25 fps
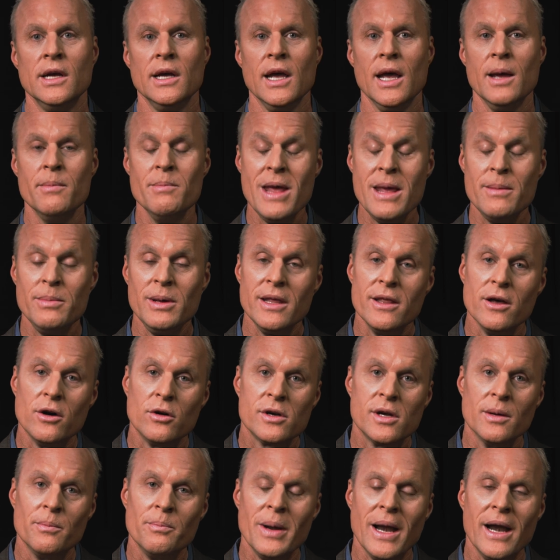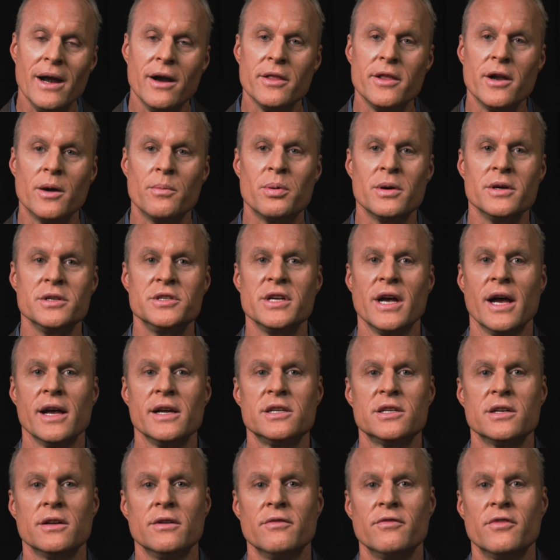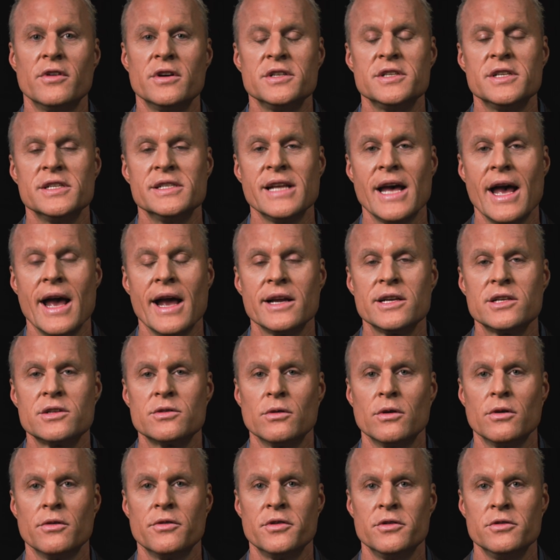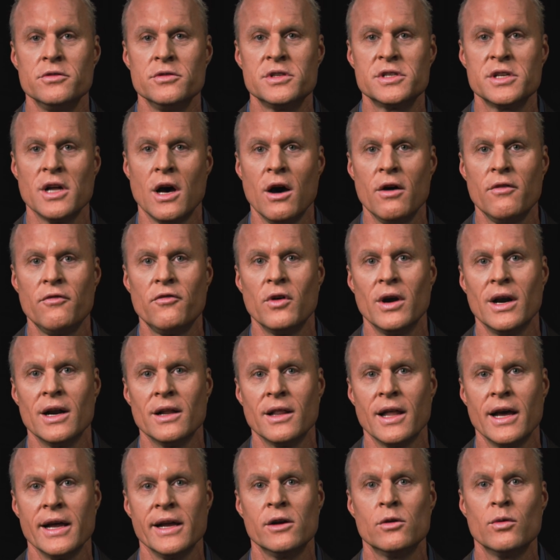And maybe they'll compare their projection versus actual through software like